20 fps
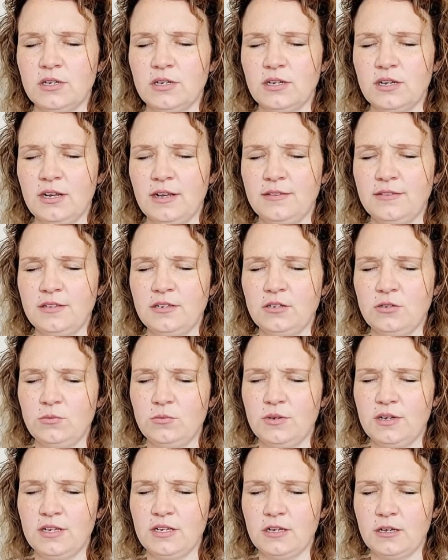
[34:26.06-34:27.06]
And then you
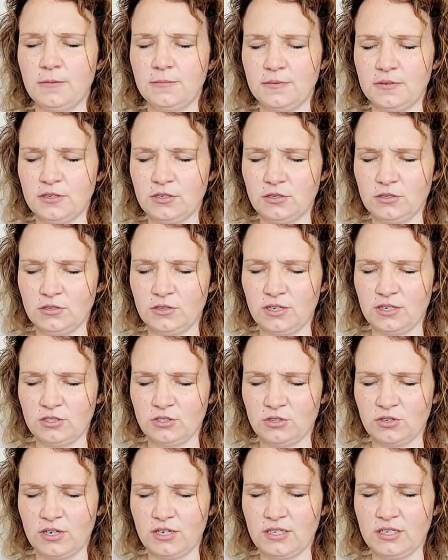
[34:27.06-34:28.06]
wake up and you're like
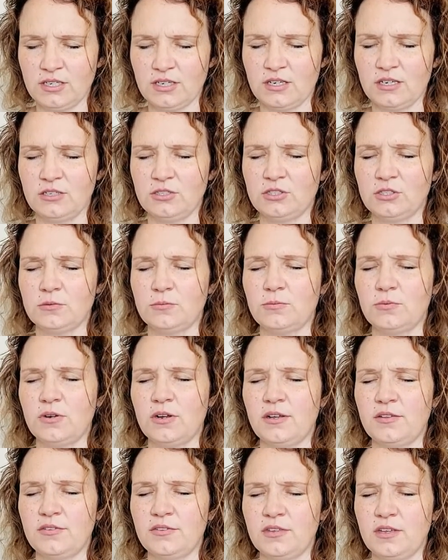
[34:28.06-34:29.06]
trying to catch your
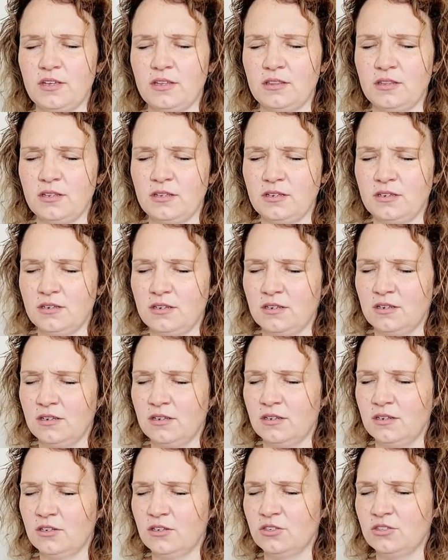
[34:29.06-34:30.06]
breath. And then
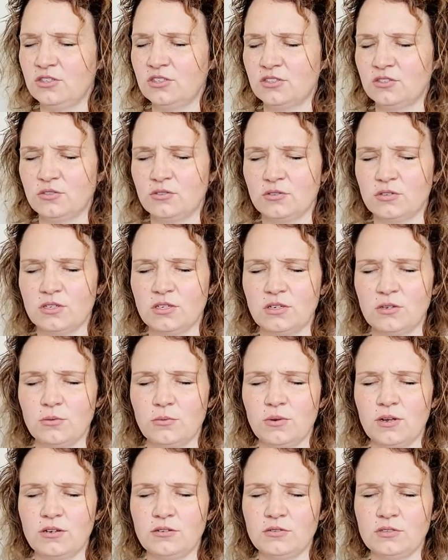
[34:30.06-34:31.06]
you're just looking
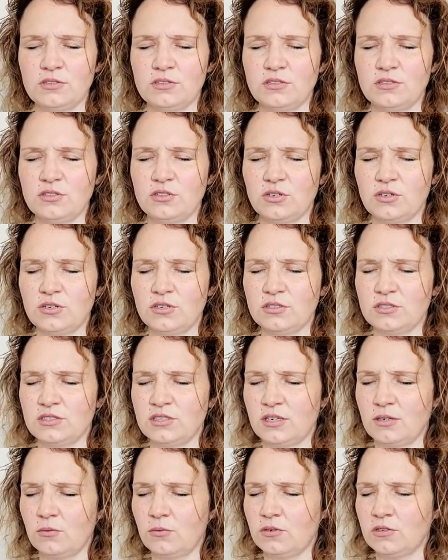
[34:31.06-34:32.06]
around in the dark
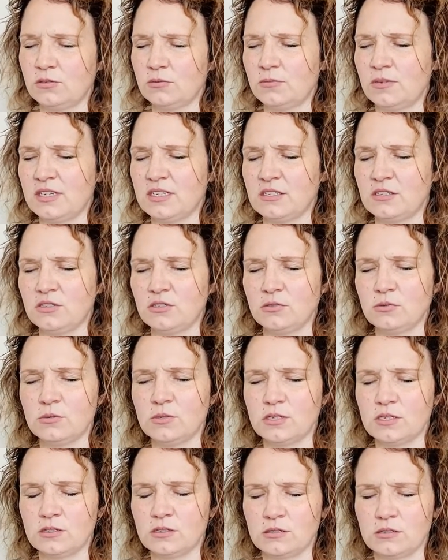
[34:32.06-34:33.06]
saying, What am I
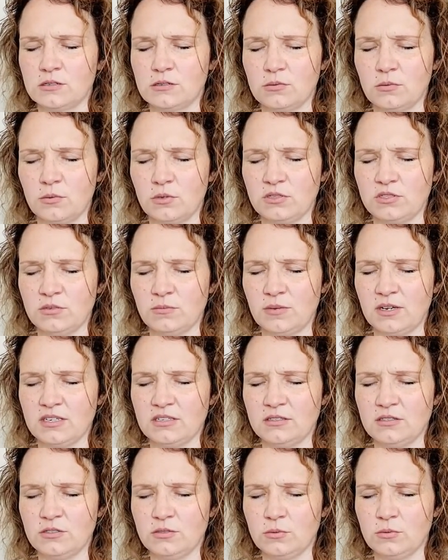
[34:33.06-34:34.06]
doing? What am I
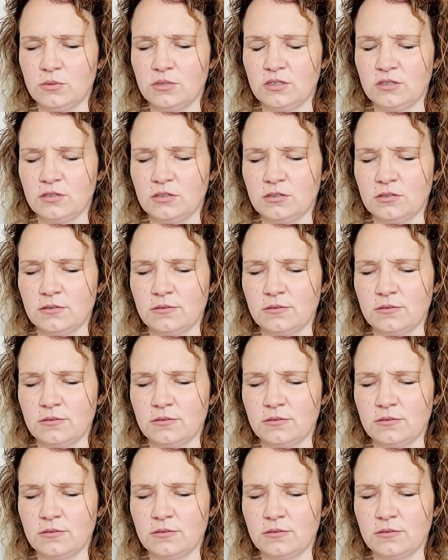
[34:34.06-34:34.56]
doing?